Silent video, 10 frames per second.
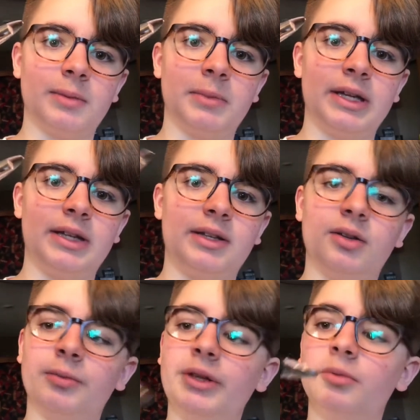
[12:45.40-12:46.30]
But
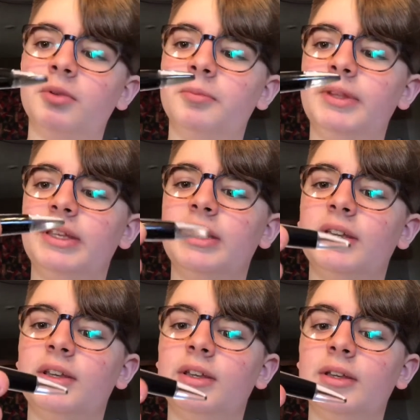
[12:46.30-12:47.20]
we will be
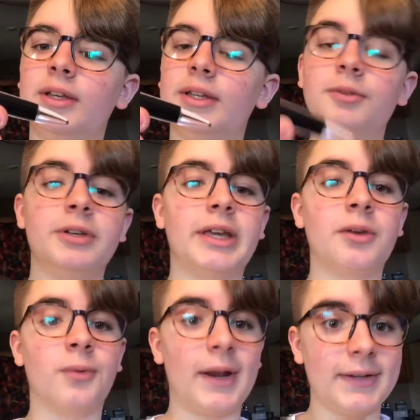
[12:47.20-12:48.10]
doing
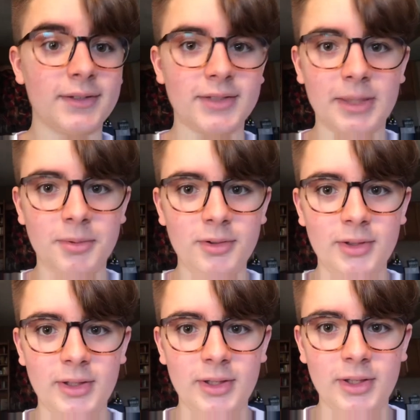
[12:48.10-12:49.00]
a writing sample
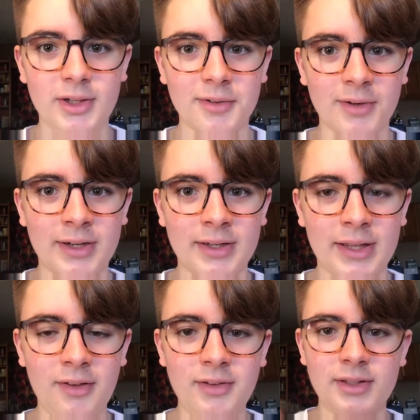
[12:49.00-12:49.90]
right now